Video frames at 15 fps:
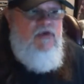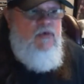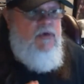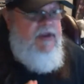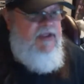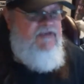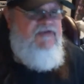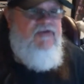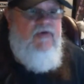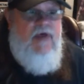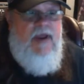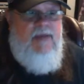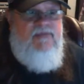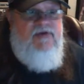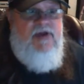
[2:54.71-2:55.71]
be doing
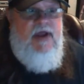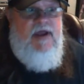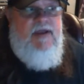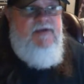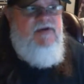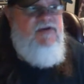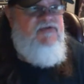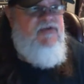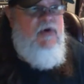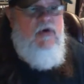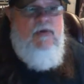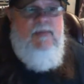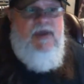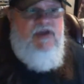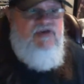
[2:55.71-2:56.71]
Instagram tonight because I
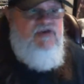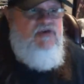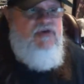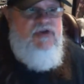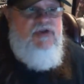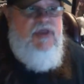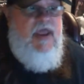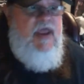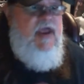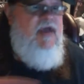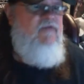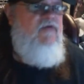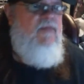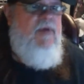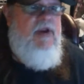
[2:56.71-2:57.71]
want to make sure that
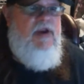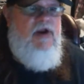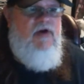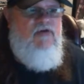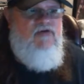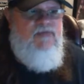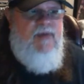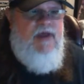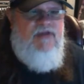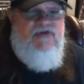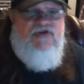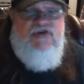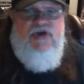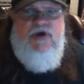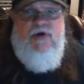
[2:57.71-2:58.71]
everybody knows about
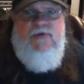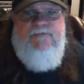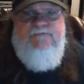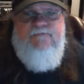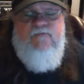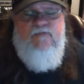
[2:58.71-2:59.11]
the show.